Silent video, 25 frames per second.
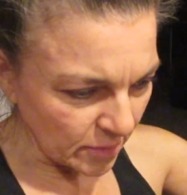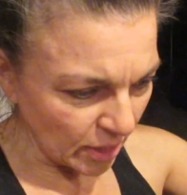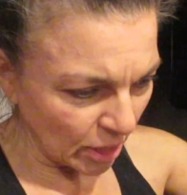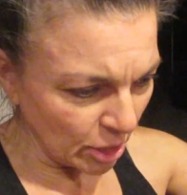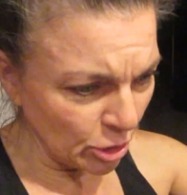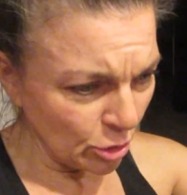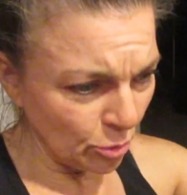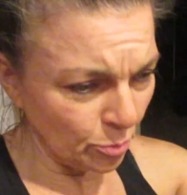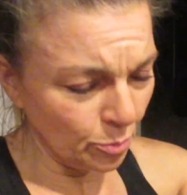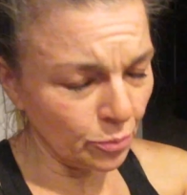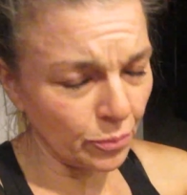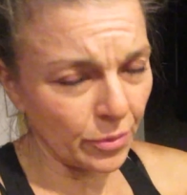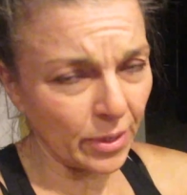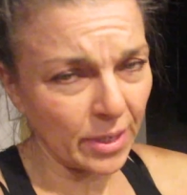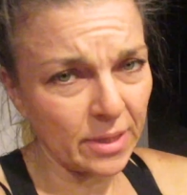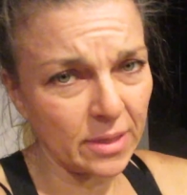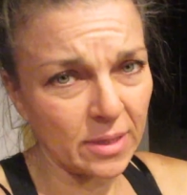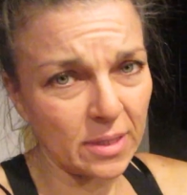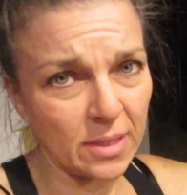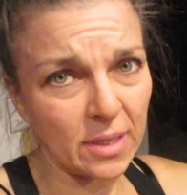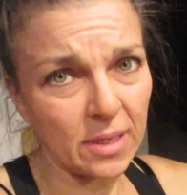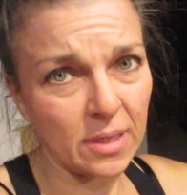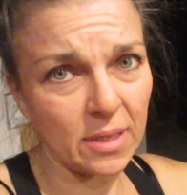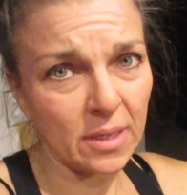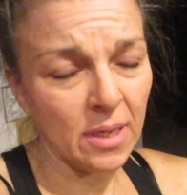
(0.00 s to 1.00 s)
you
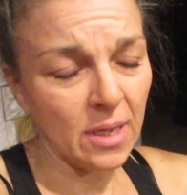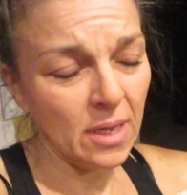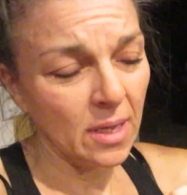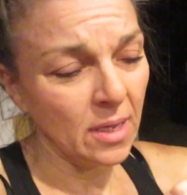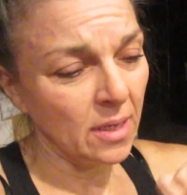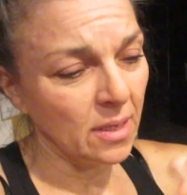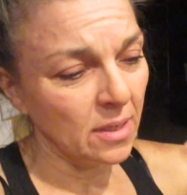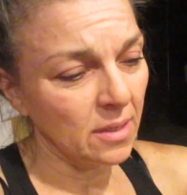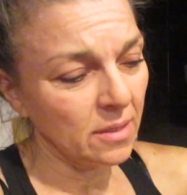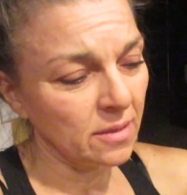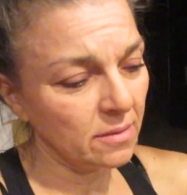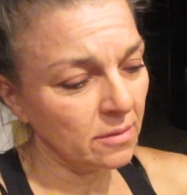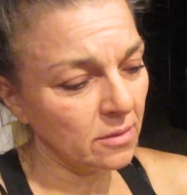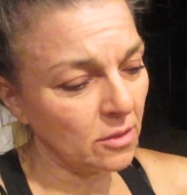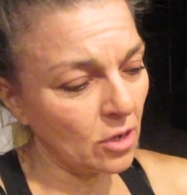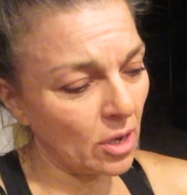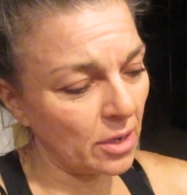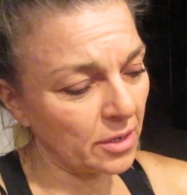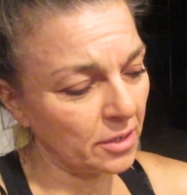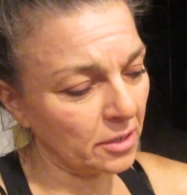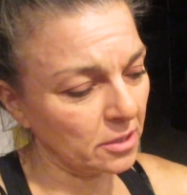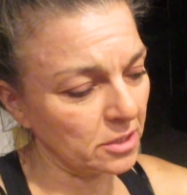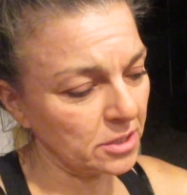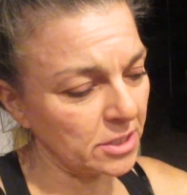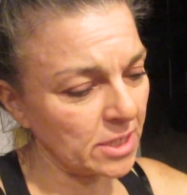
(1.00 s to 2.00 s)
bring the
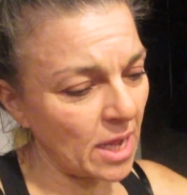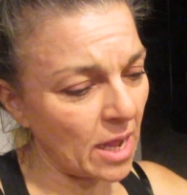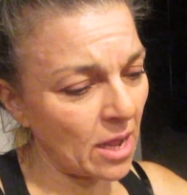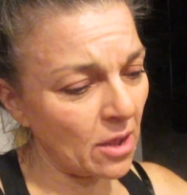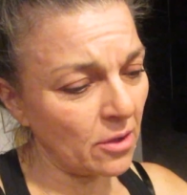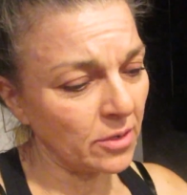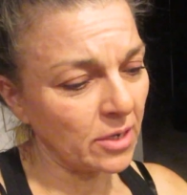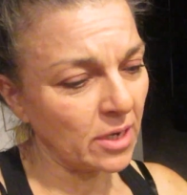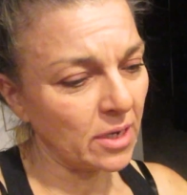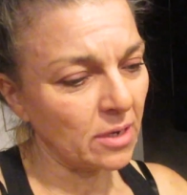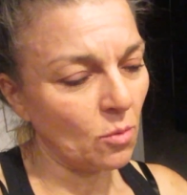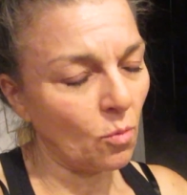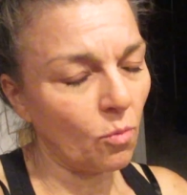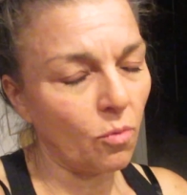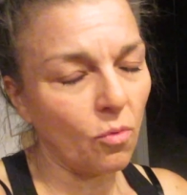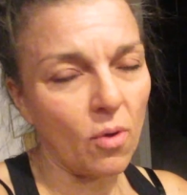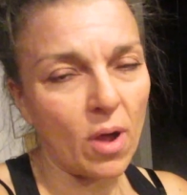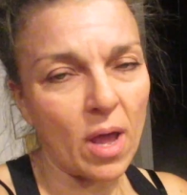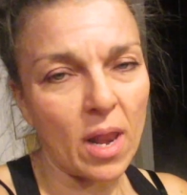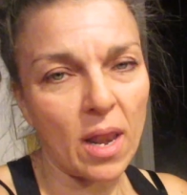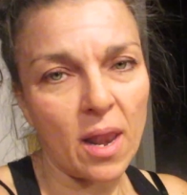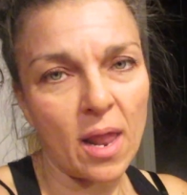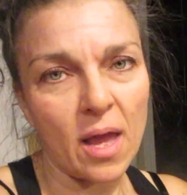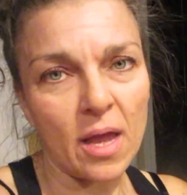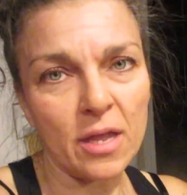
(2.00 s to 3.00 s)
cutter down, and
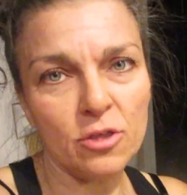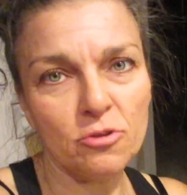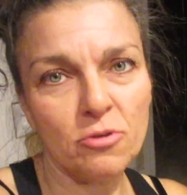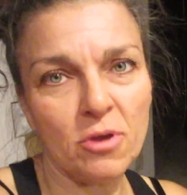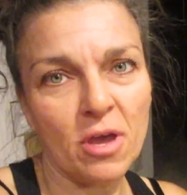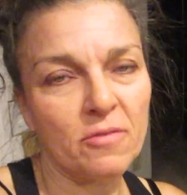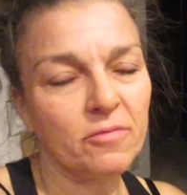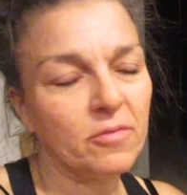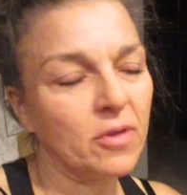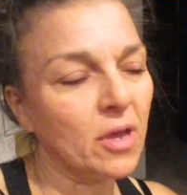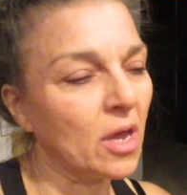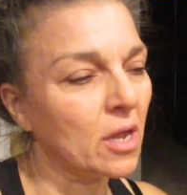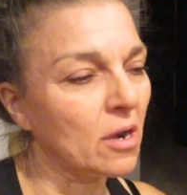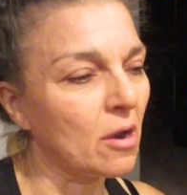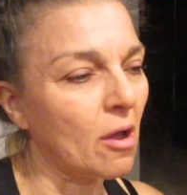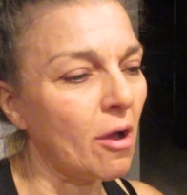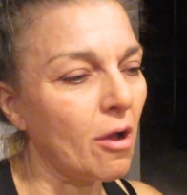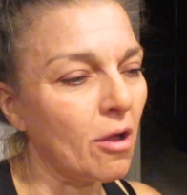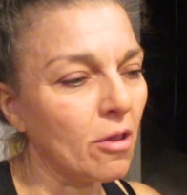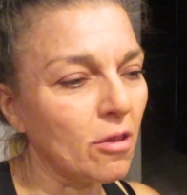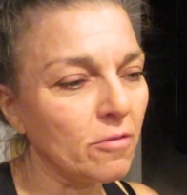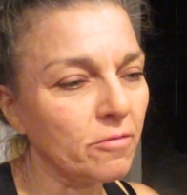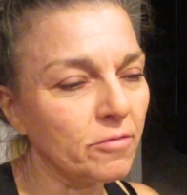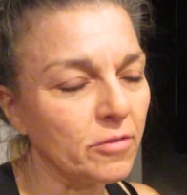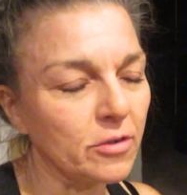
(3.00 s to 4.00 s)
voila, you have cut
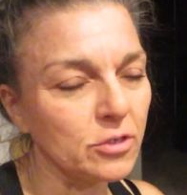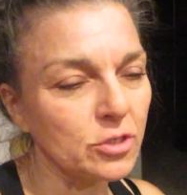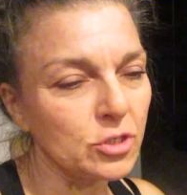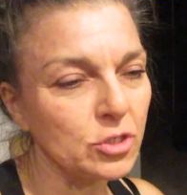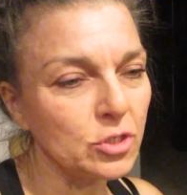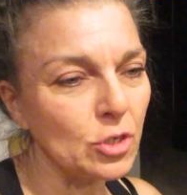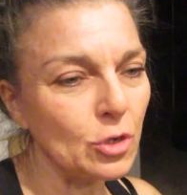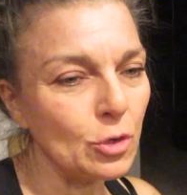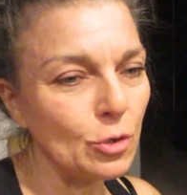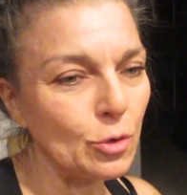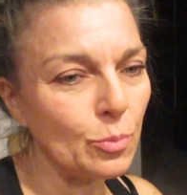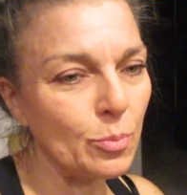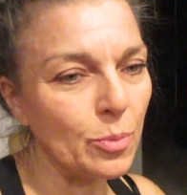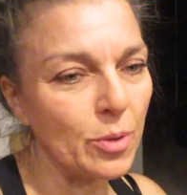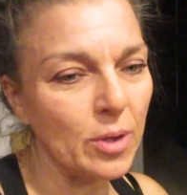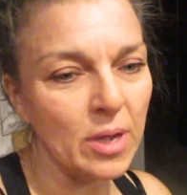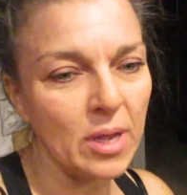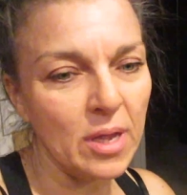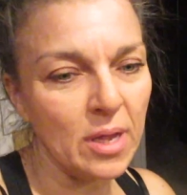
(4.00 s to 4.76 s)
all of your soap